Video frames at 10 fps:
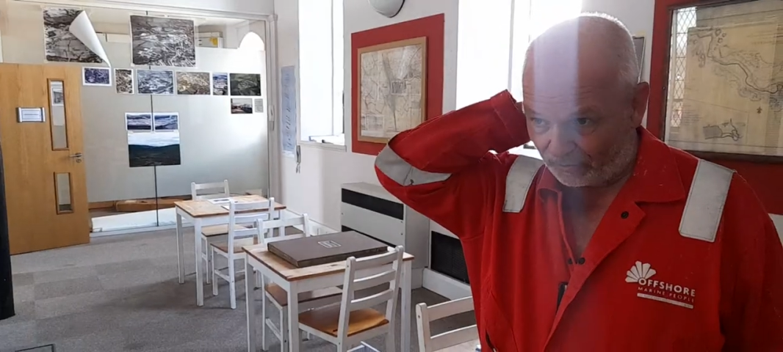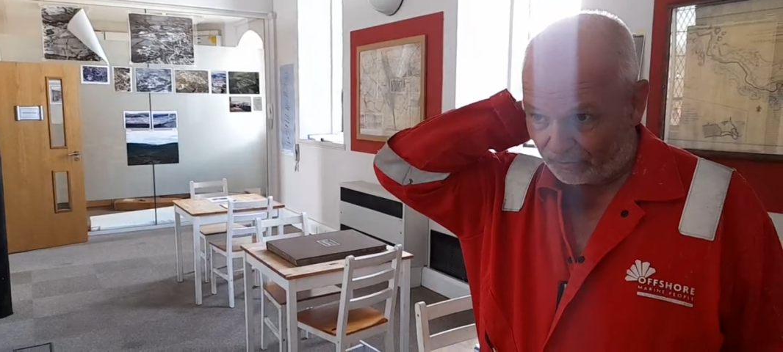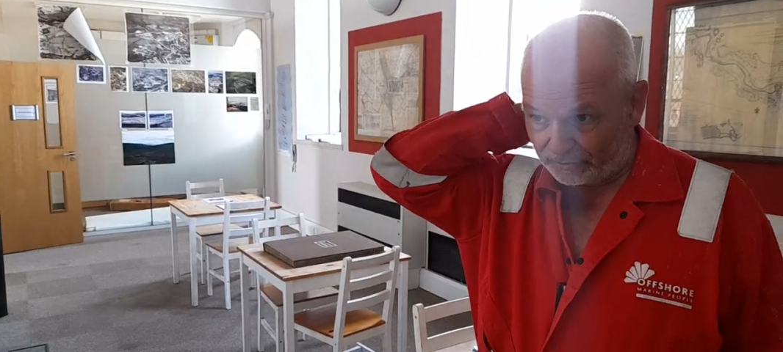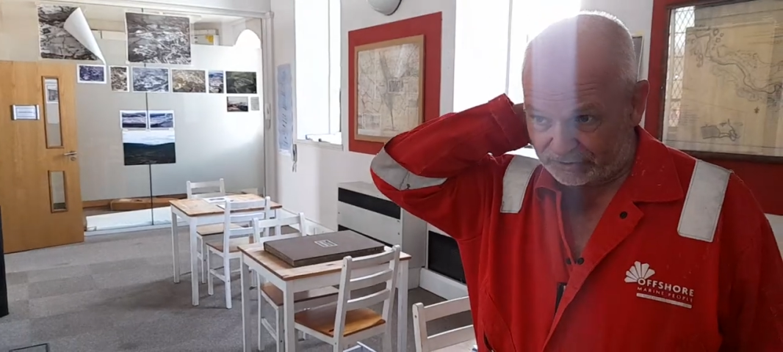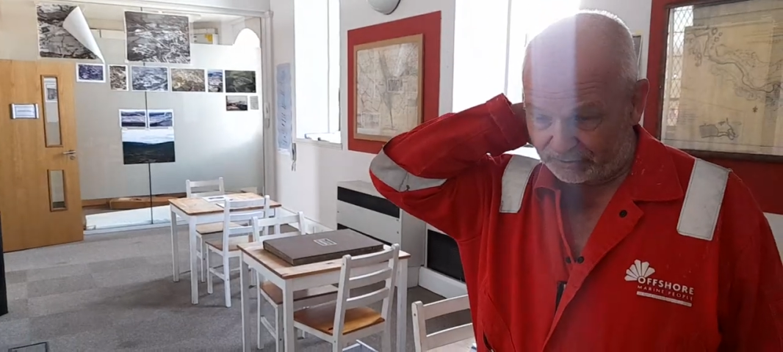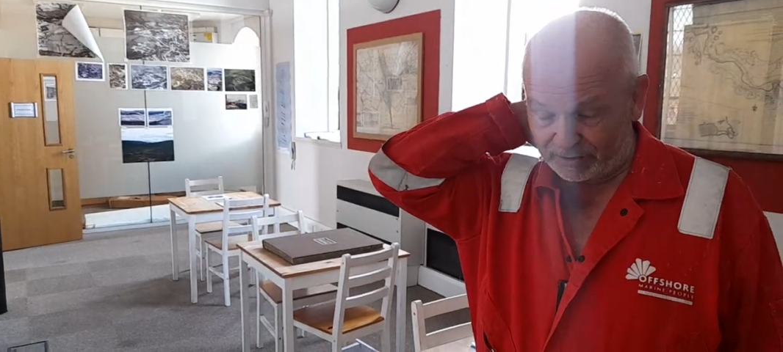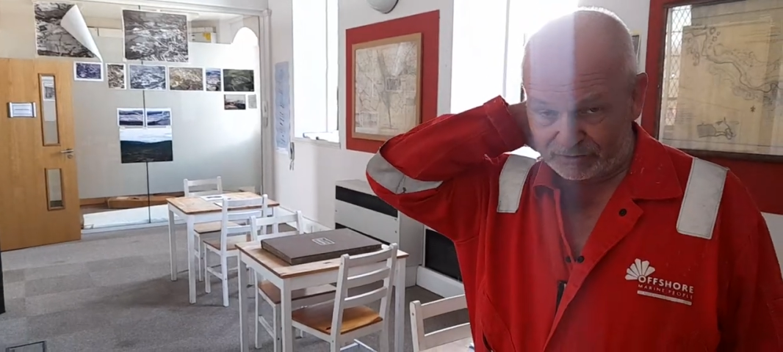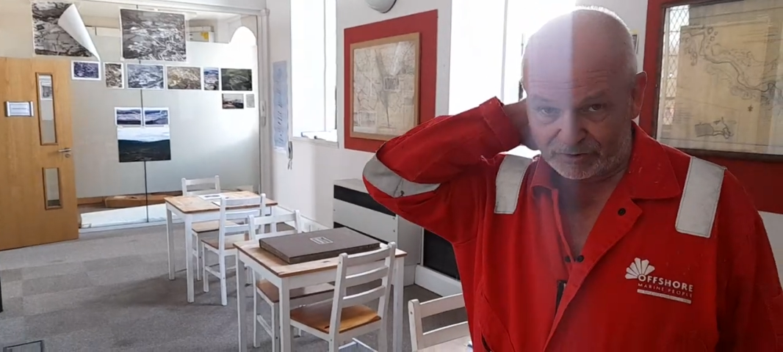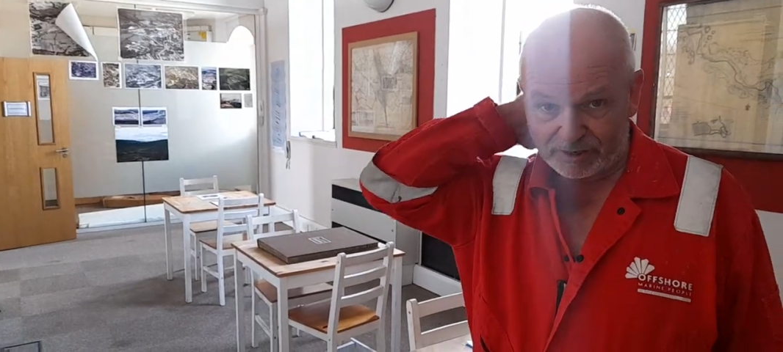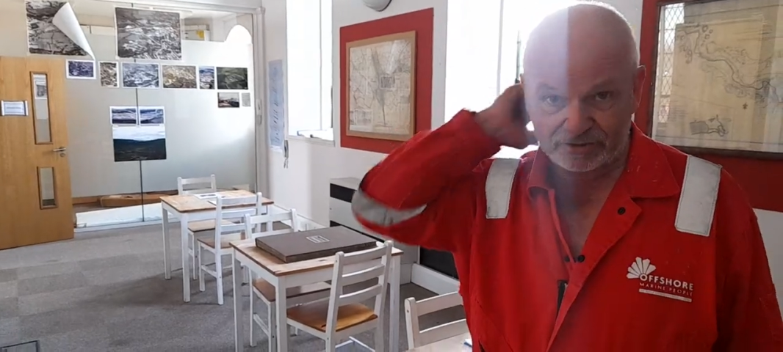also
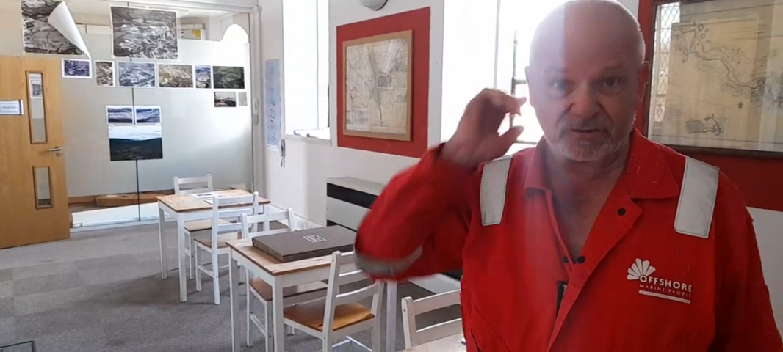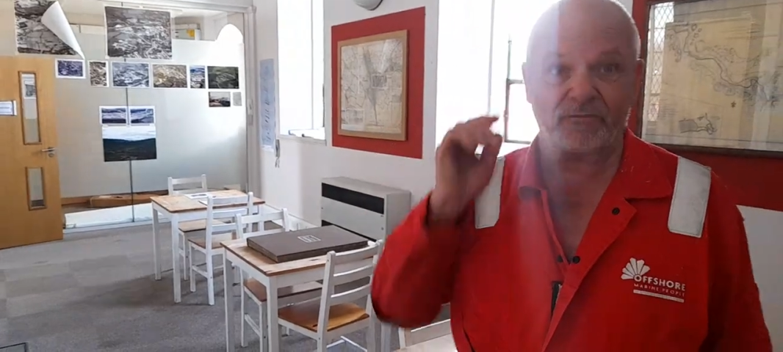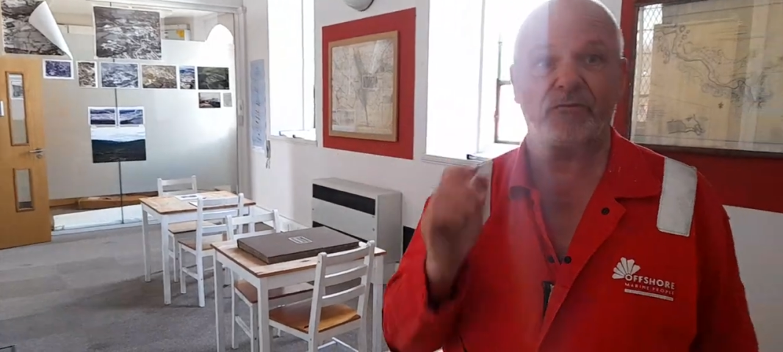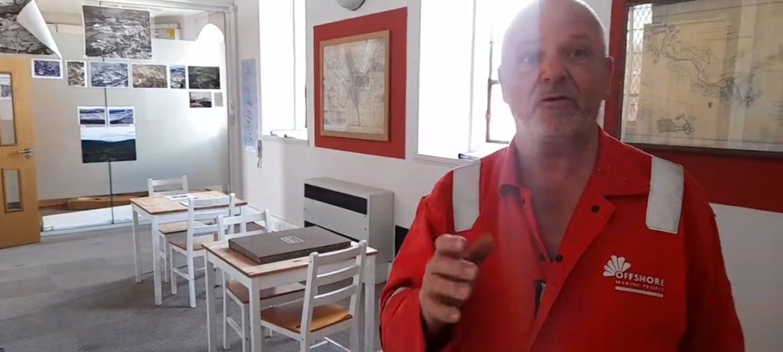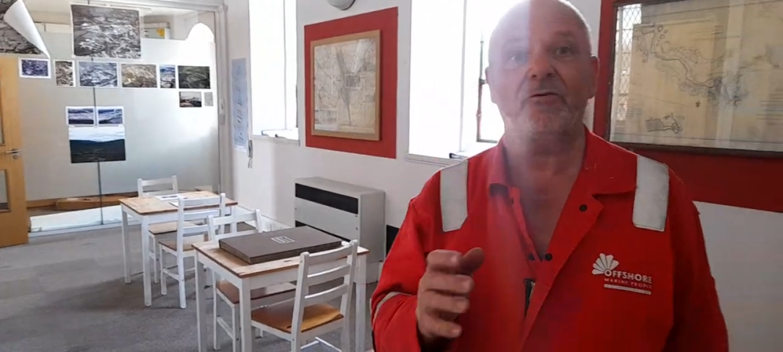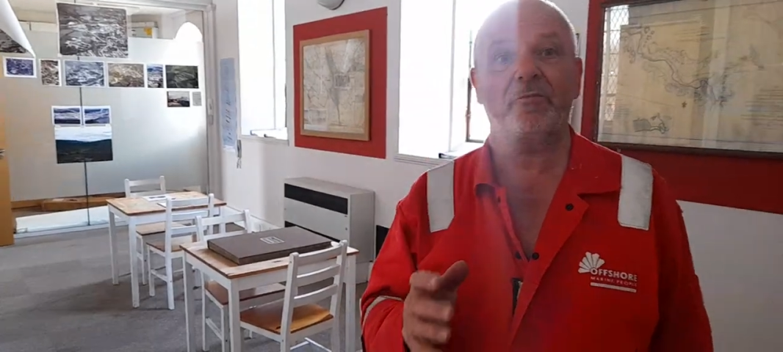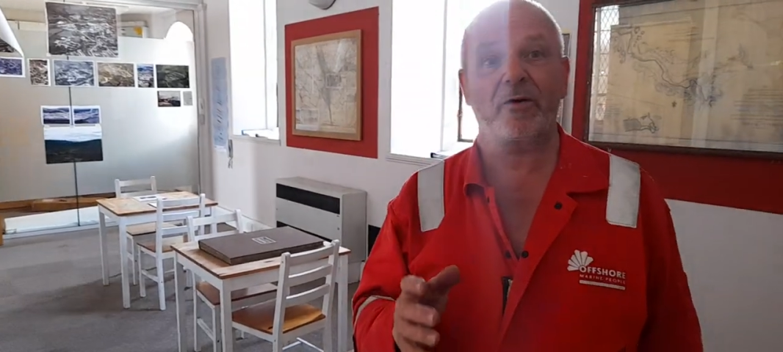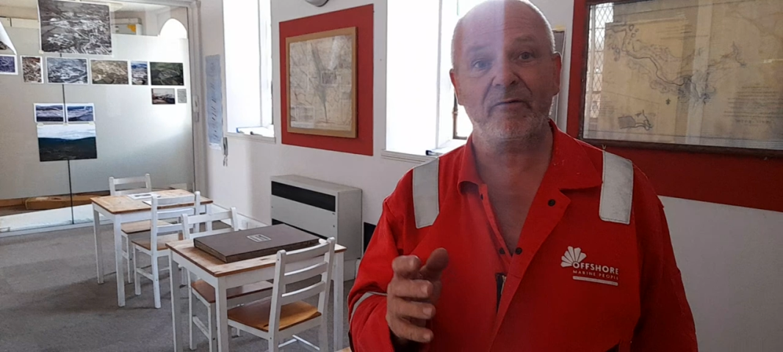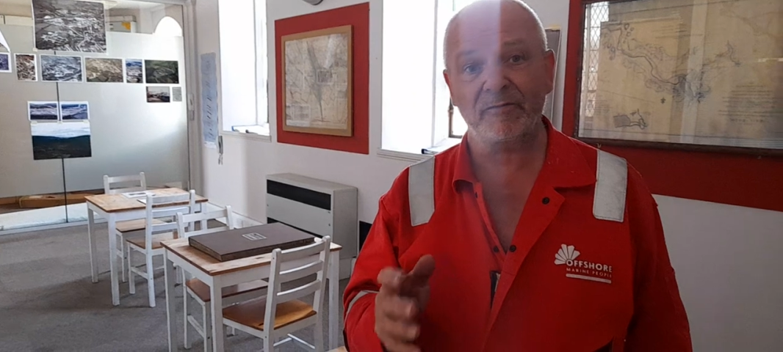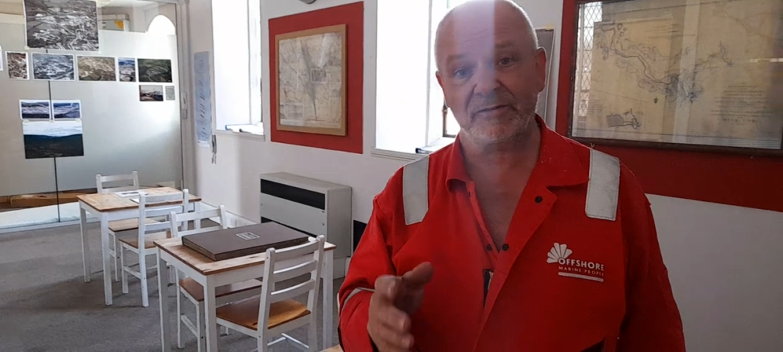address the fuel
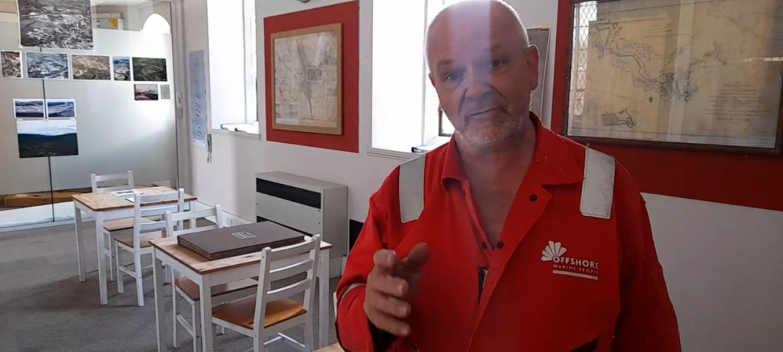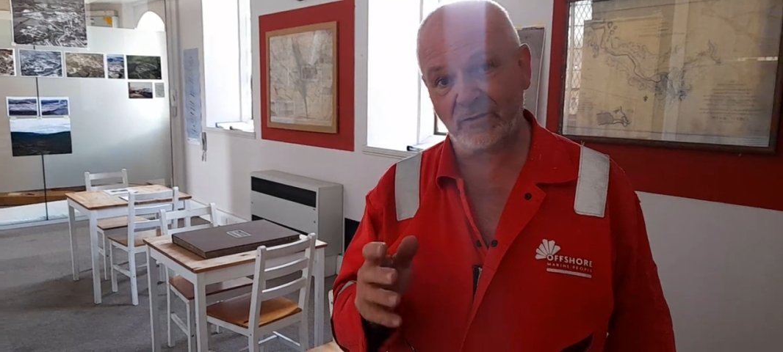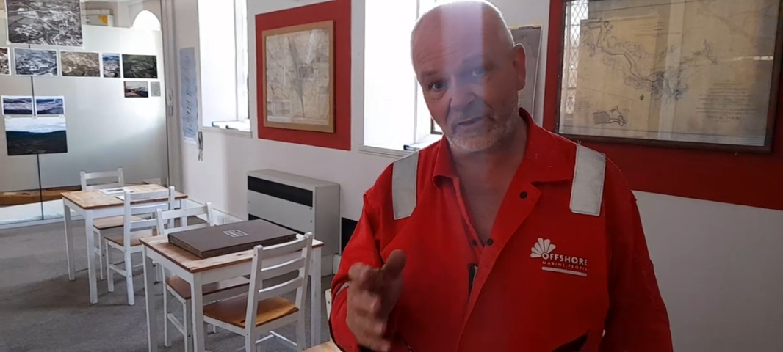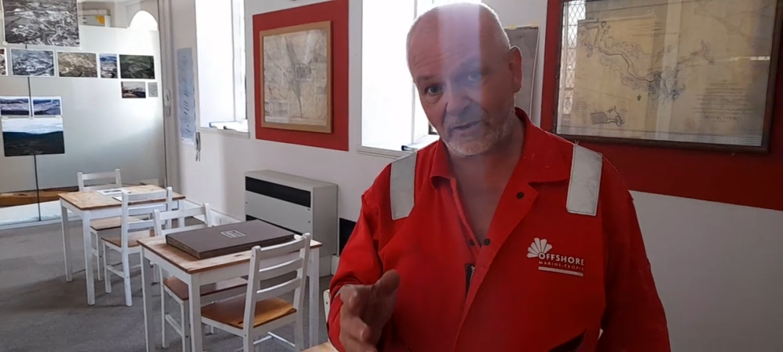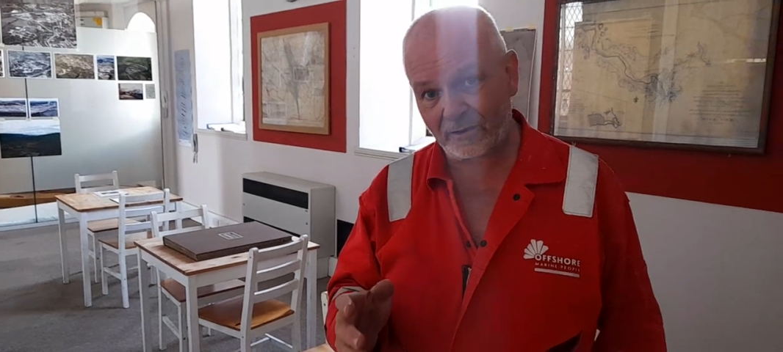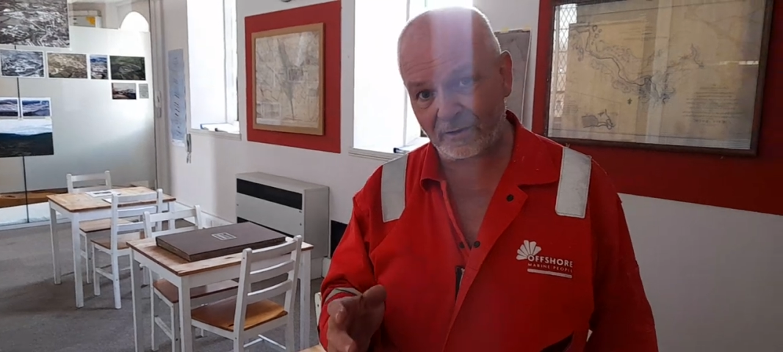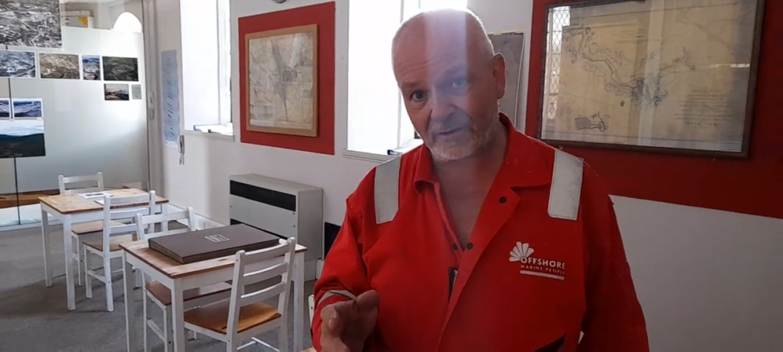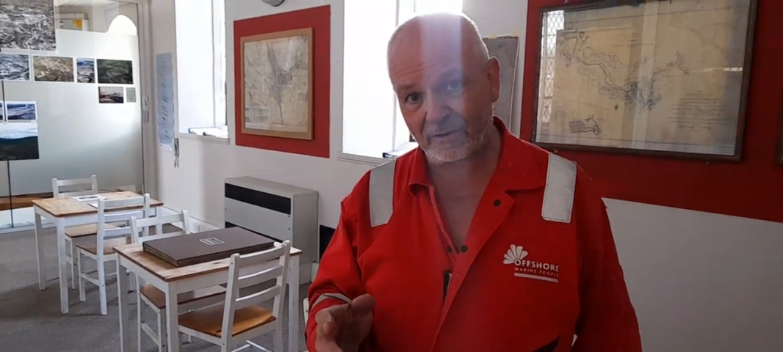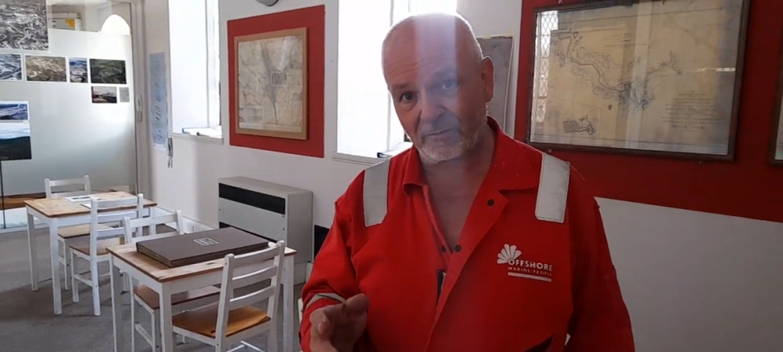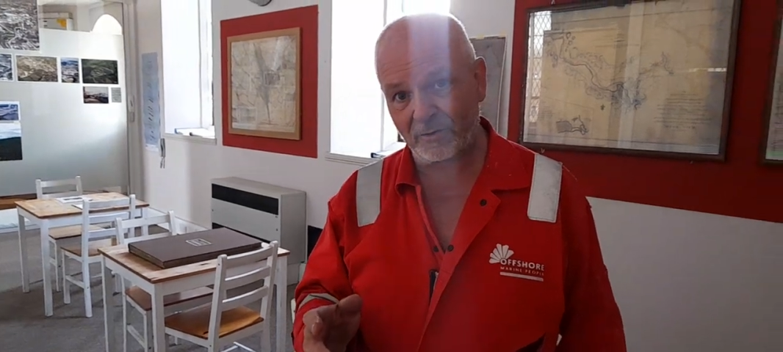poverty within
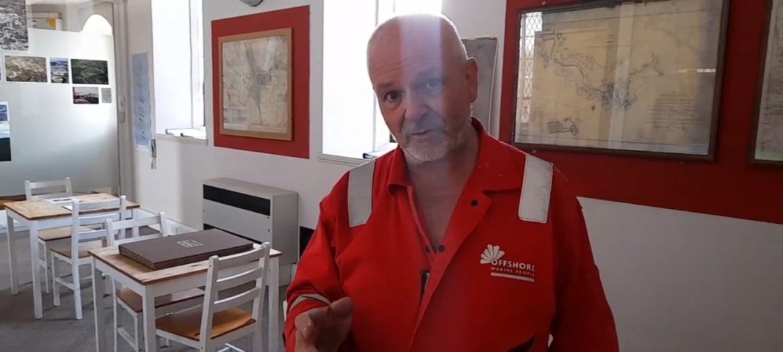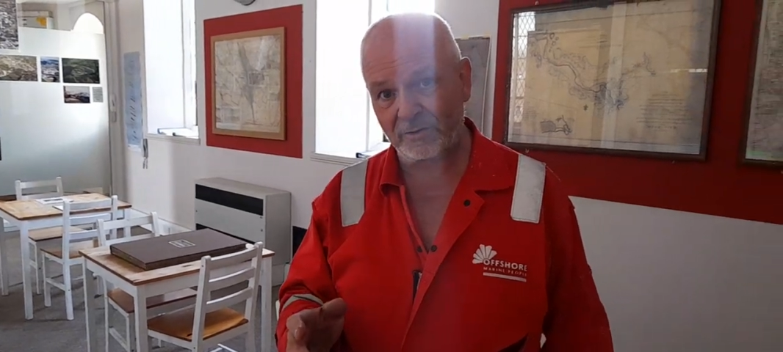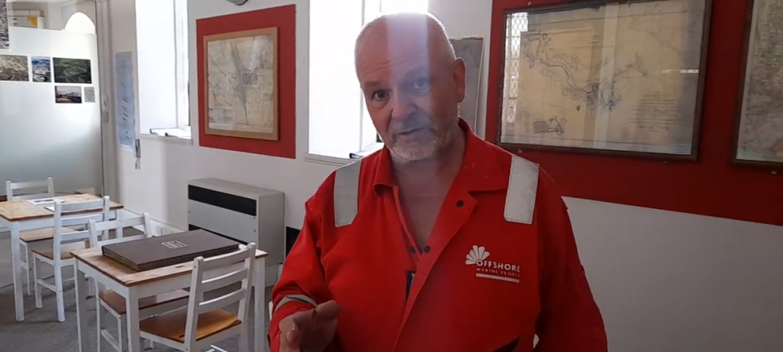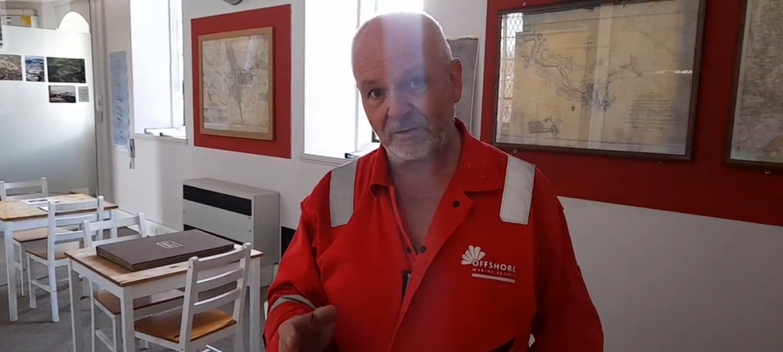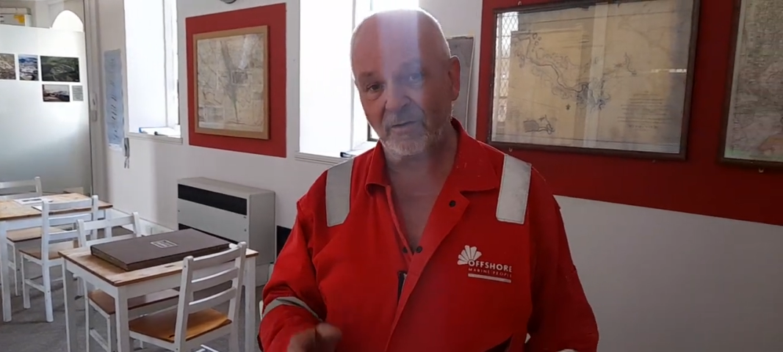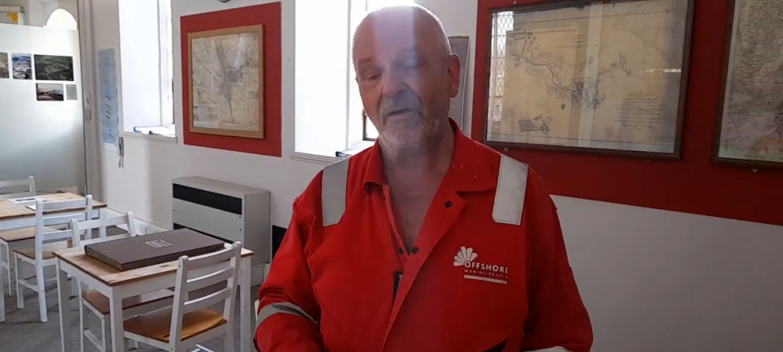our community.